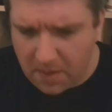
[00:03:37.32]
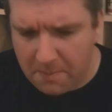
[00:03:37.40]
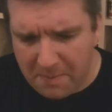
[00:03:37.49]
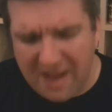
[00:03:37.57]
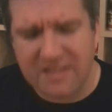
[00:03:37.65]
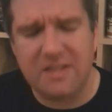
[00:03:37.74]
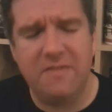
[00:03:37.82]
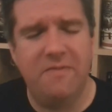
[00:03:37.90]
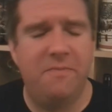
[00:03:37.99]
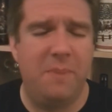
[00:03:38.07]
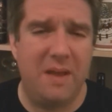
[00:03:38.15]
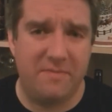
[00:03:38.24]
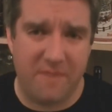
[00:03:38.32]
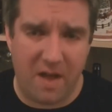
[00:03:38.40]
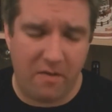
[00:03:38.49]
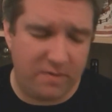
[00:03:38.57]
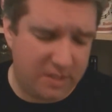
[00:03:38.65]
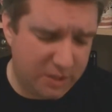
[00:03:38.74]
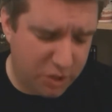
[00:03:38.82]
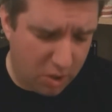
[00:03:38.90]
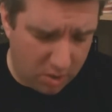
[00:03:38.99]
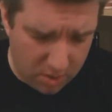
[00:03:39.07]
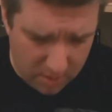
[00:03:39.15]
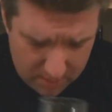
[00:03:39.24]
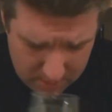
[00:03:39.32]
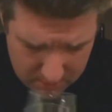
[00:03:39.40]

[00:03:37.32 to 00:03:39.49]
Massive, big velvety chocolate.